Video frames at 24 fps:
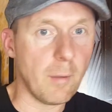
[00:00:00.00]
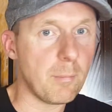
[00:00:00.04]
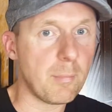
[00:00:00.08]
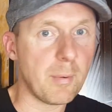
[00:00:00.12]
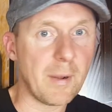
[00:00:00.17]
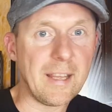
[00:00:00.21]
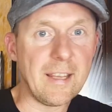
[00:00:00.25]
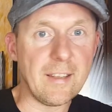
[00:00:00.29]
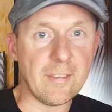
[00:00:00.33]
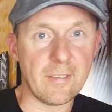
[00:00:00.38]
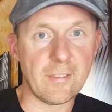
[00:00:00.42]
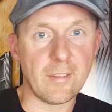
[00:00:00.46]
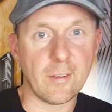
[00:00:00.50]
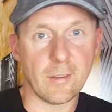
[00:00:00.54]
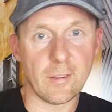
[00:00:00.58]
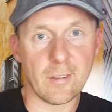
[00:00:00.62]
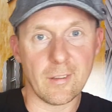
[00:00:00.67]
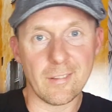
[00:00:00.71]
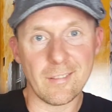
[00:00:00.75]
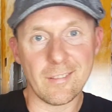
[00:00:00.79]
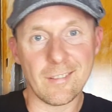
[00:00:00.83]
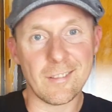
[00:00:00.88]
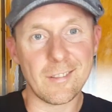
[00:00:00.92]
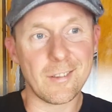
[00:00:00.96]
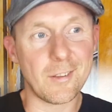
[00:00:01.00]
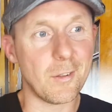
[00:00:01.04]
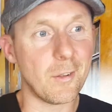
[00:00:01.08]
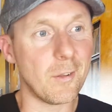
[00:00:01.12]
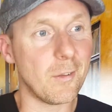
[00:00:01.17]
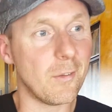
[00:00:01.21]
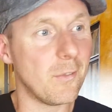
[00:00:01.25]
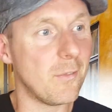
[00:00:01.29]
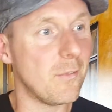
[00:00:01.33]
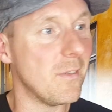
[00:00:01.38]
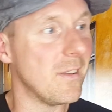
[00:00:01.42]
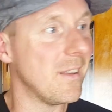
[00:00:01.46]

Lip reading: pleased to